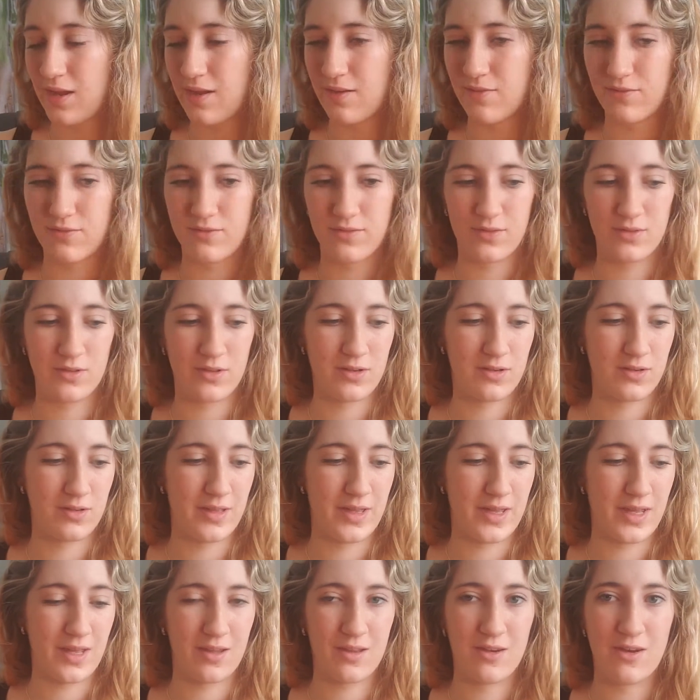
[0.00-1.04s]
Have your little
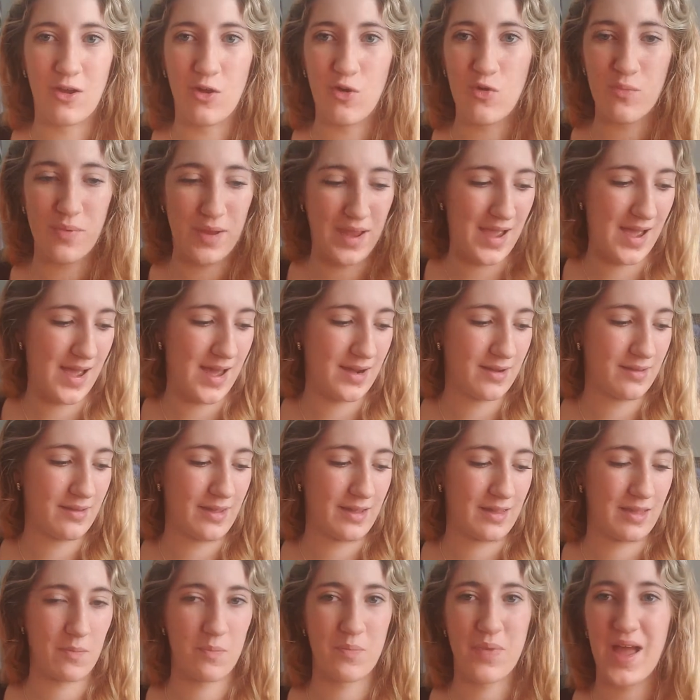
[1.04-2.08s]
like notepad and
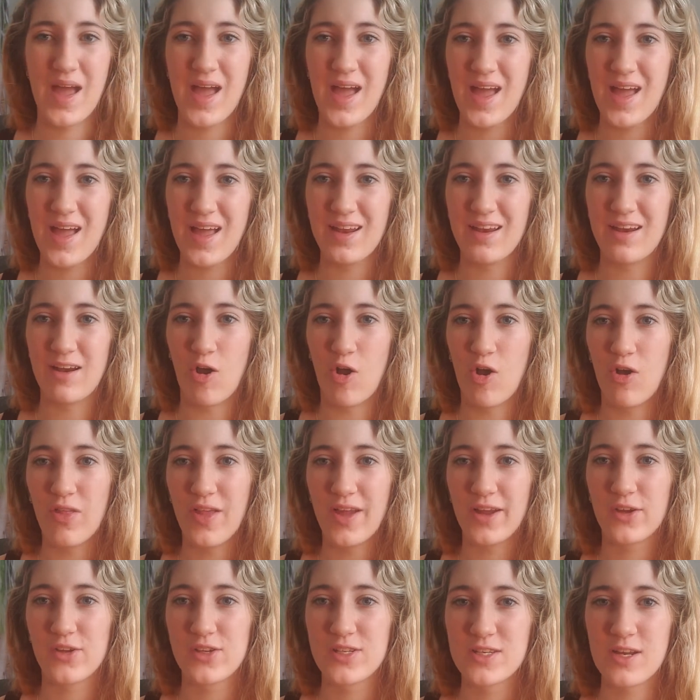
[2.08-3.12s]
like the pen and all
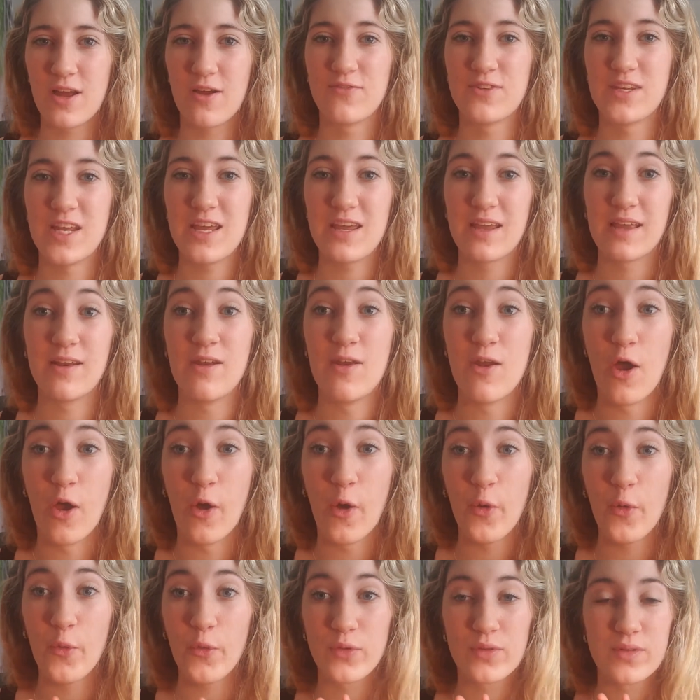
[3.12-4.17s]
that good stuff, take
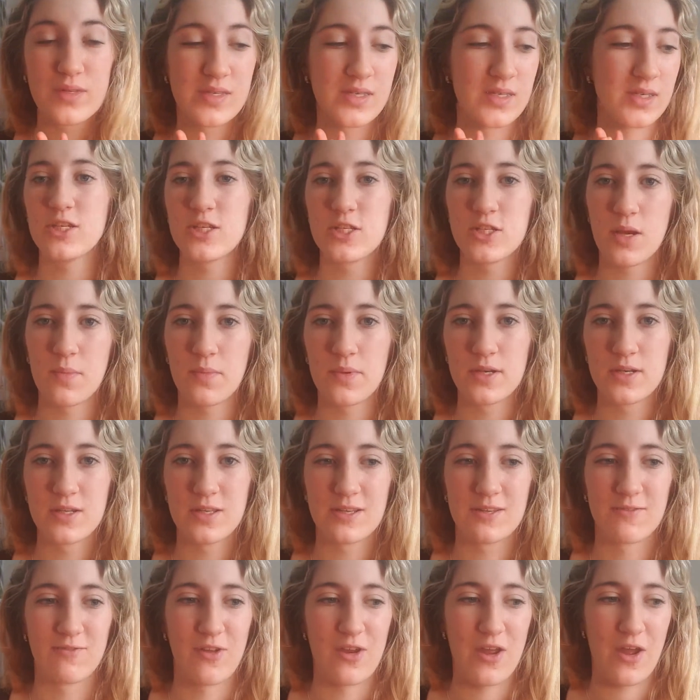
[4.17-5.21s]
notes. Just jump into
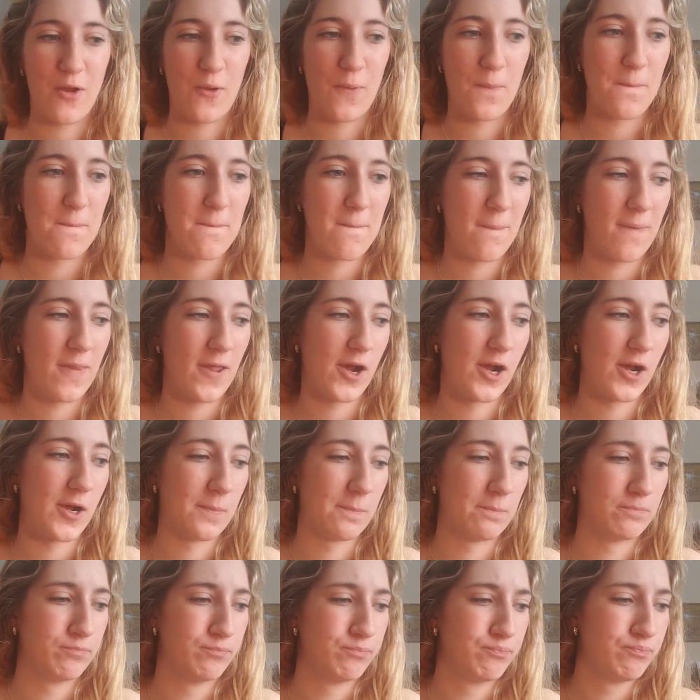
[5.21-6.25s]
this video.
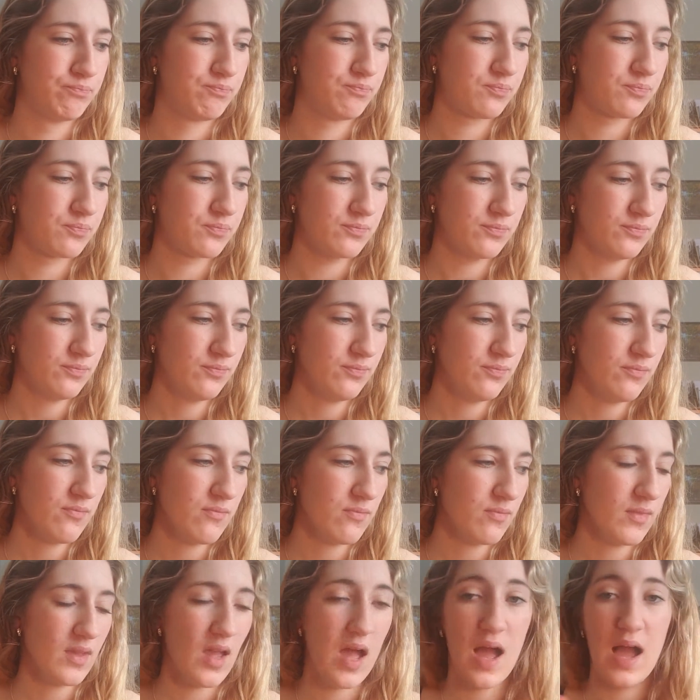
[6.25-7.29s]
Um,
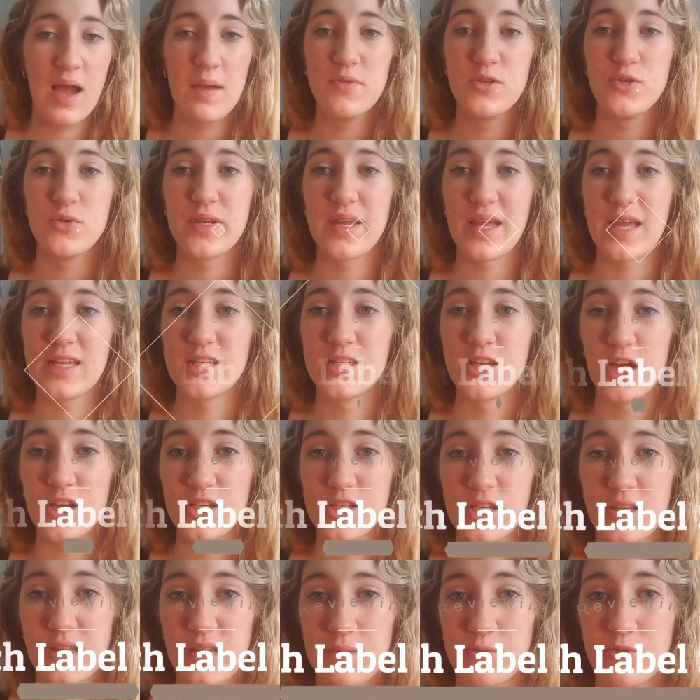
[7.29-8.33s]
I'm doing a
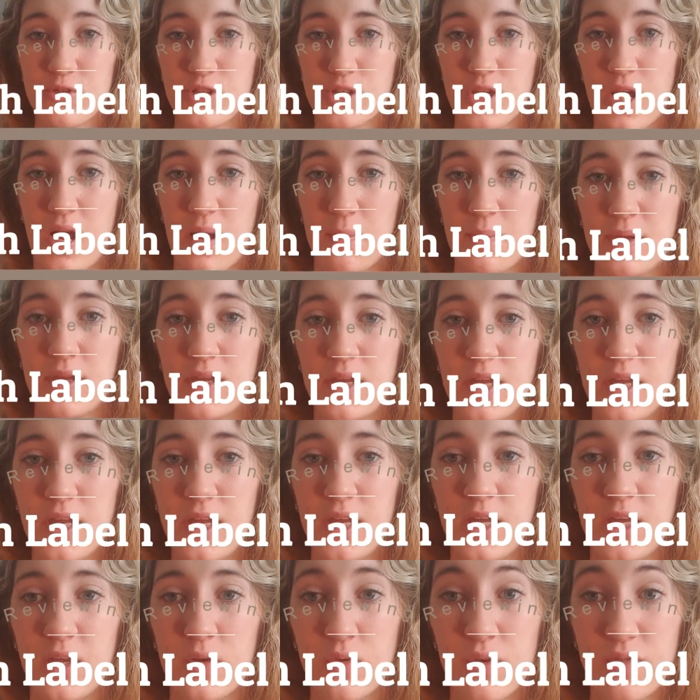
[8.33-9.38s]
Dutch label shop
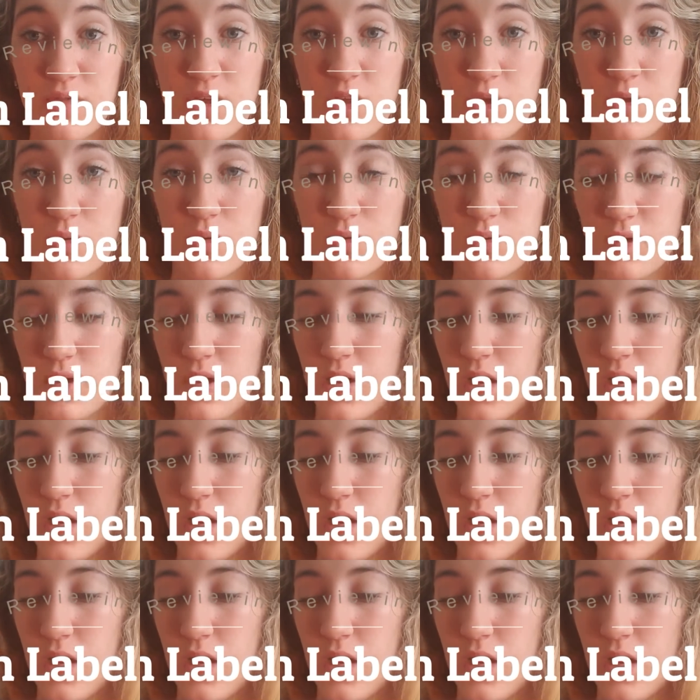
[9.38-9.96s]
review.